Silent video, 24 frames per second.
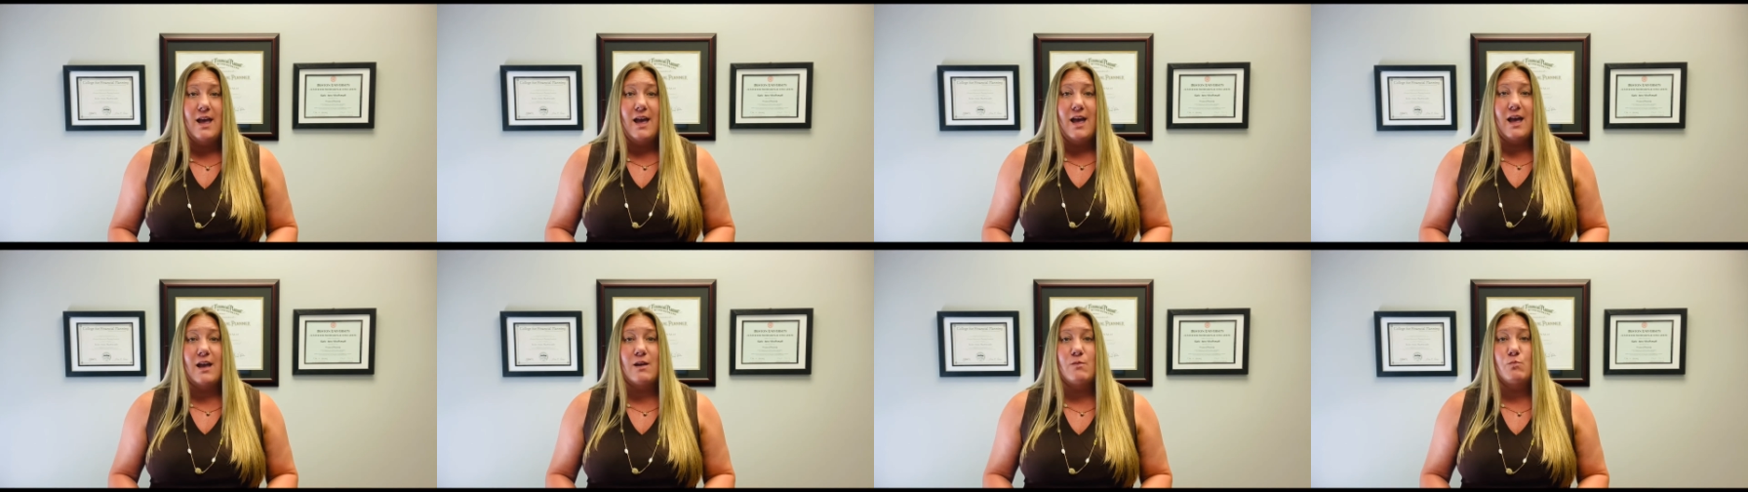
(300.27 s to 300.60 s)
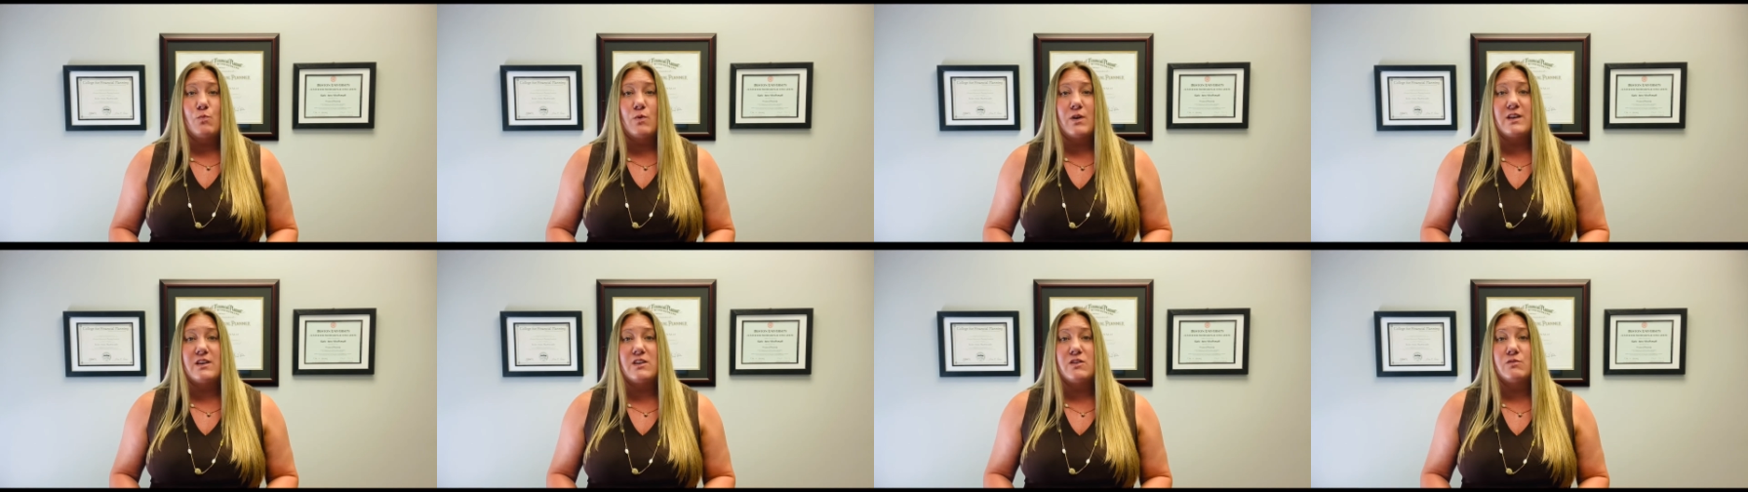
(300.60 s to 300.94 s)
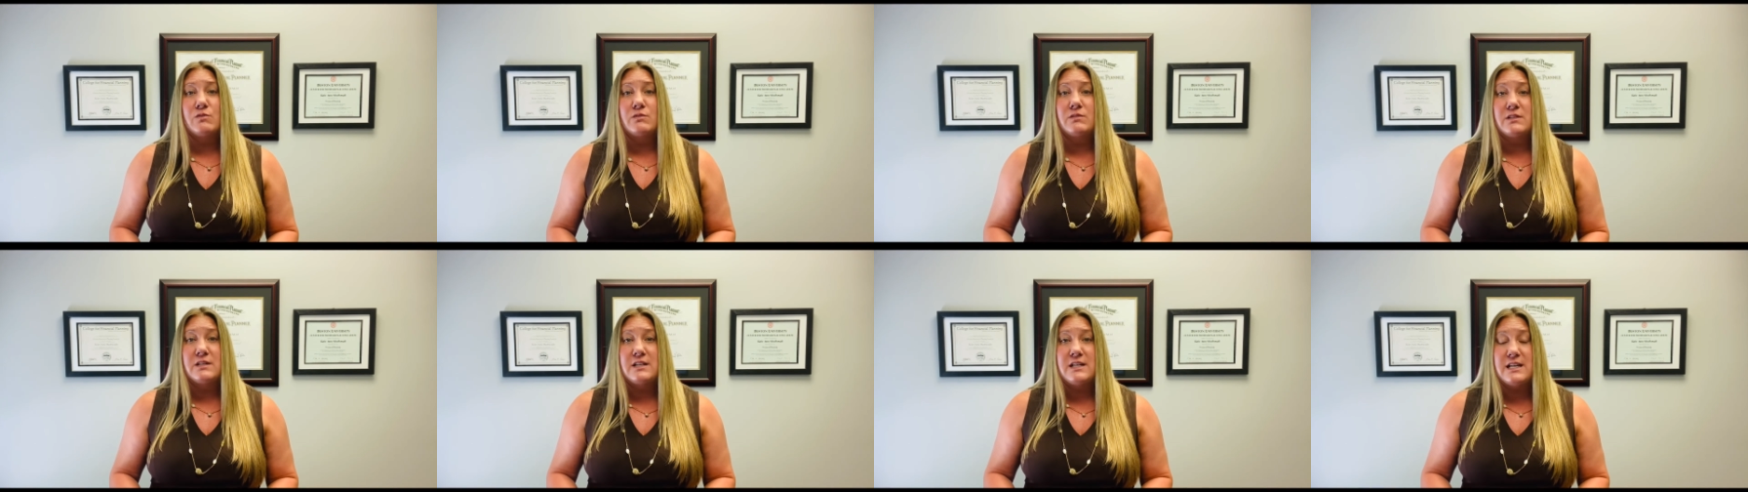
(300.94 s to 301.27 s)
and what
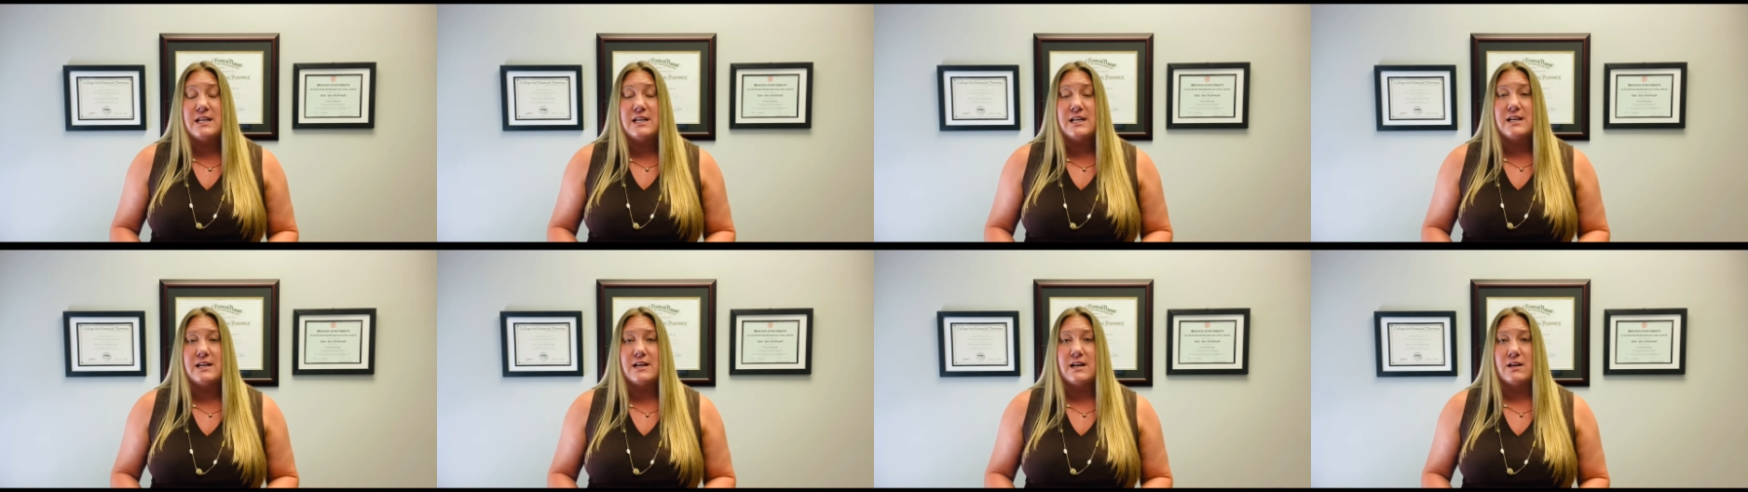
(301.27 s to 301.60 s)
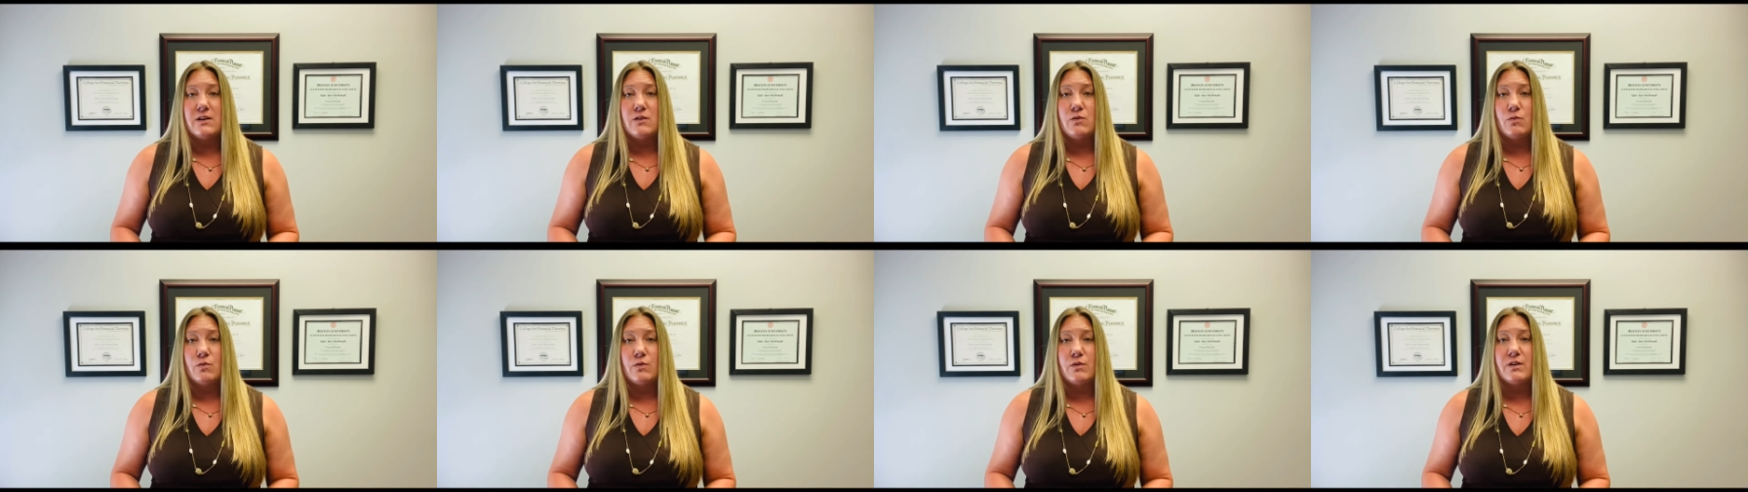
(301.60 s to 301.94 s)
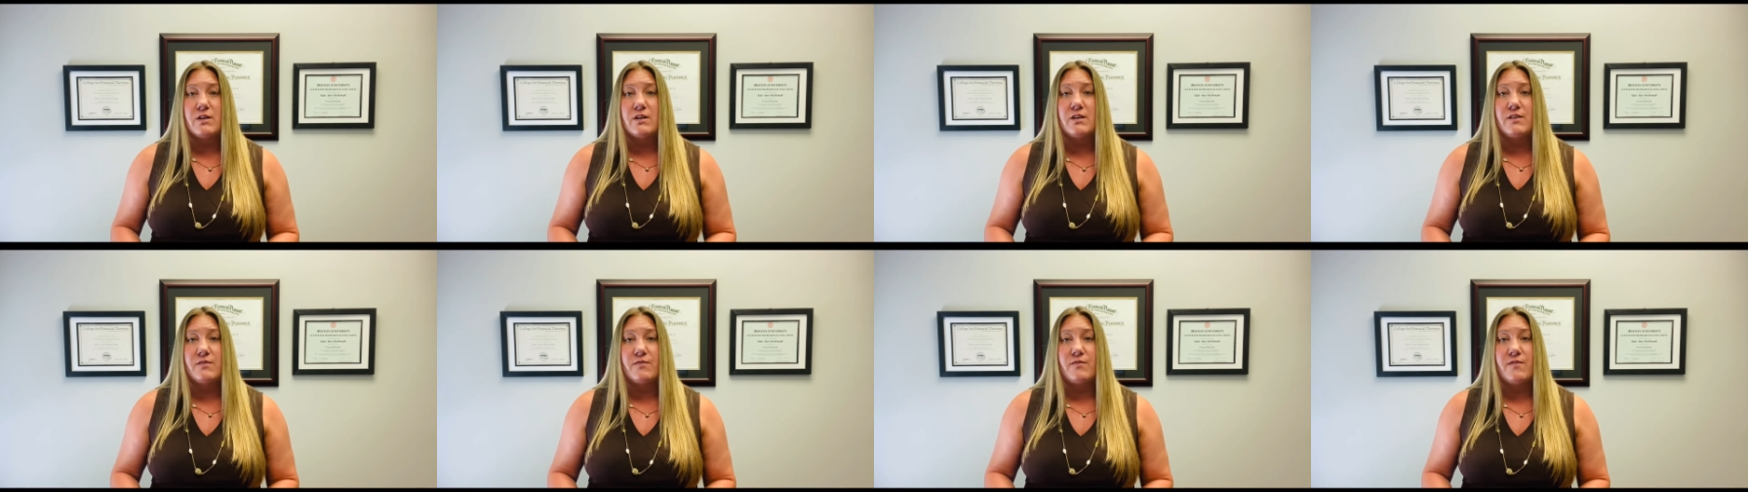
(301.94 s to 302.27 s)
you'll need in
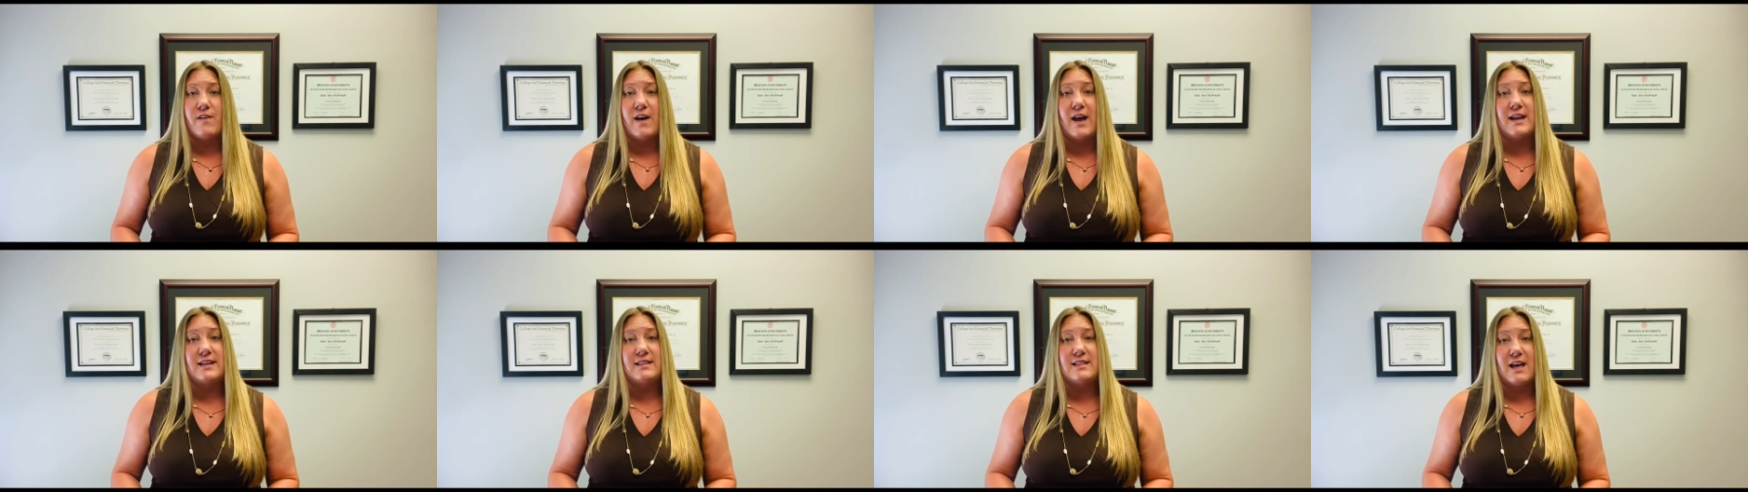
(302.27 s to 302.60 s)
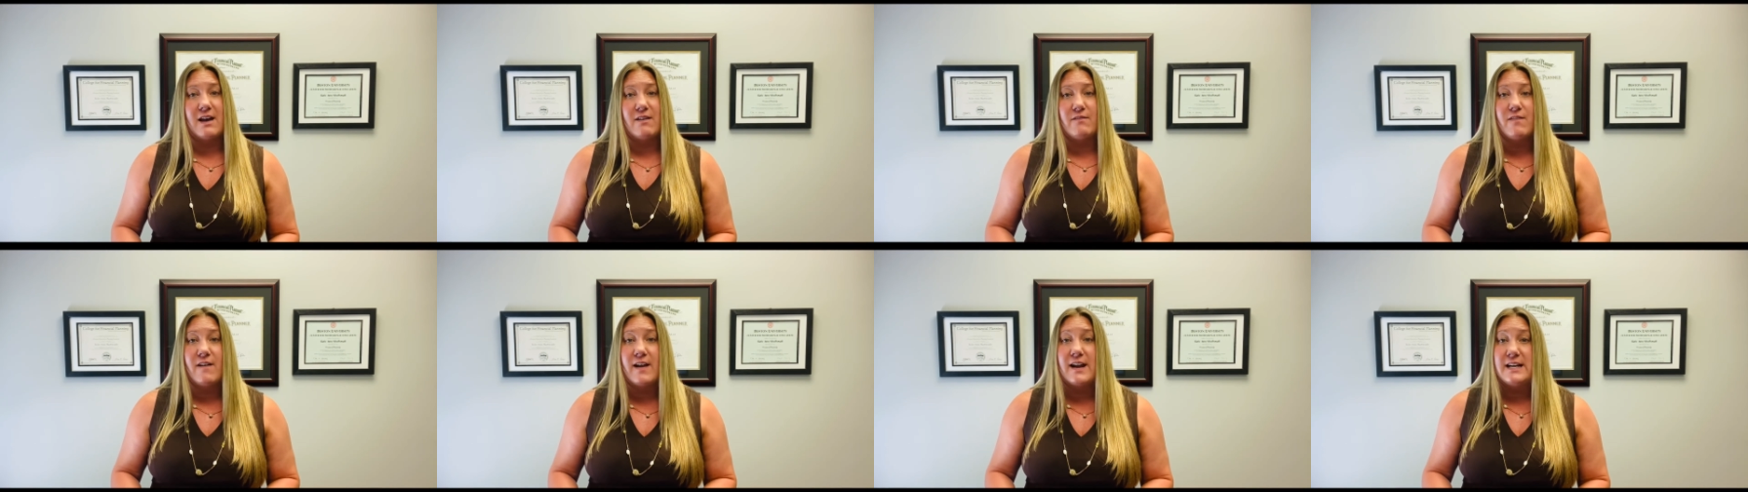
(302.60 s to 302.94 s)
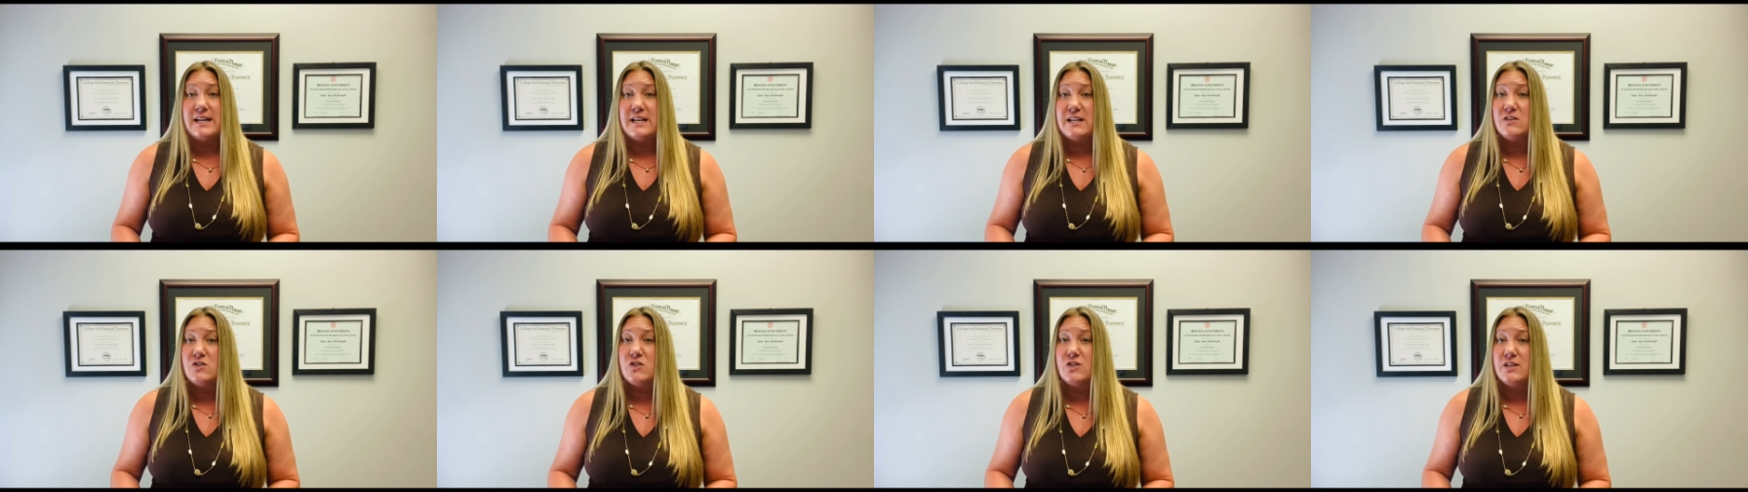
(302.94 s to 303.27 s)
order to find that
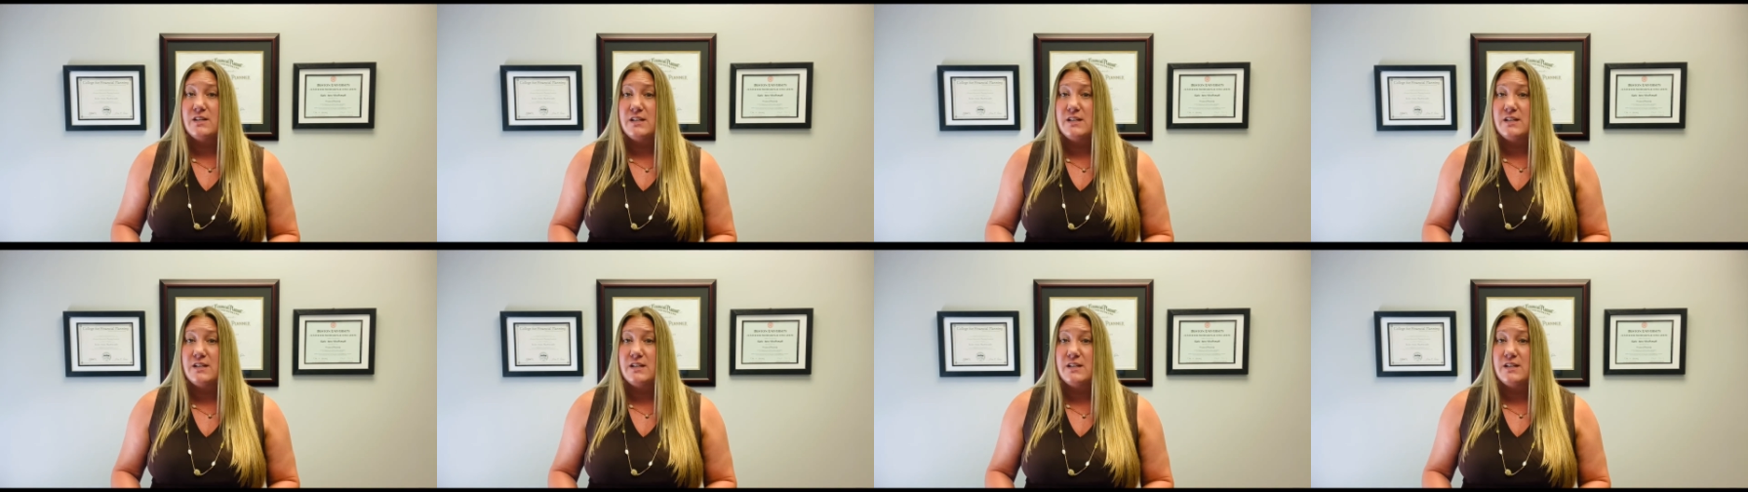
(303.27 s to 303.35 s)
financial